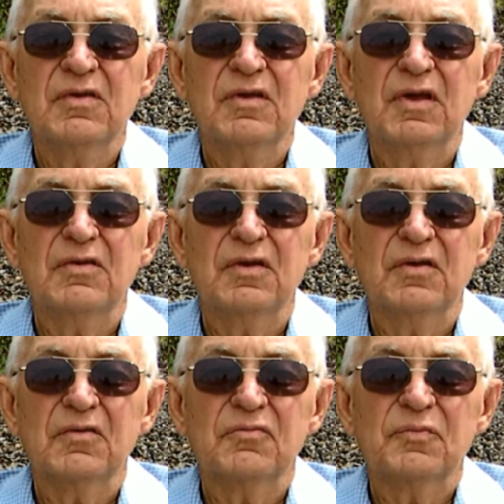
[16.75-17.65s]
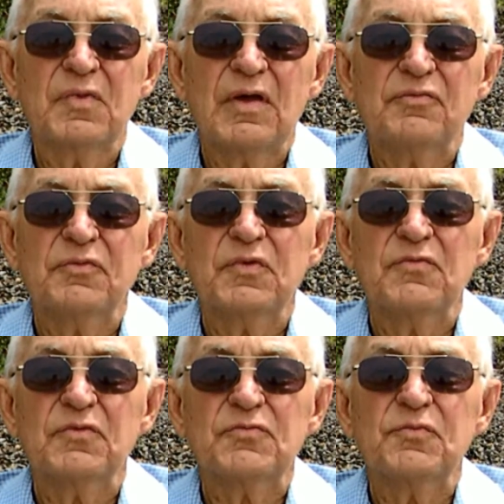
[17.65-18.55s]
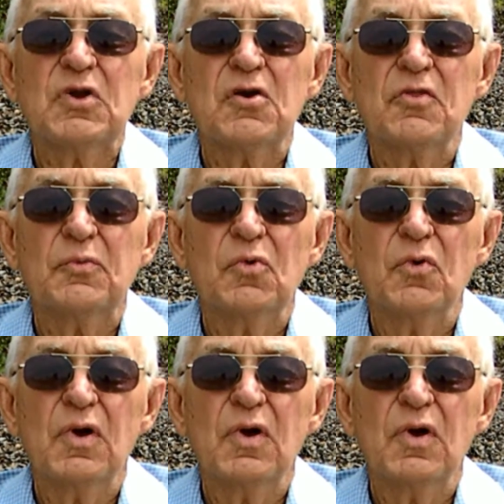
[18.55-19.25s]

I started the war.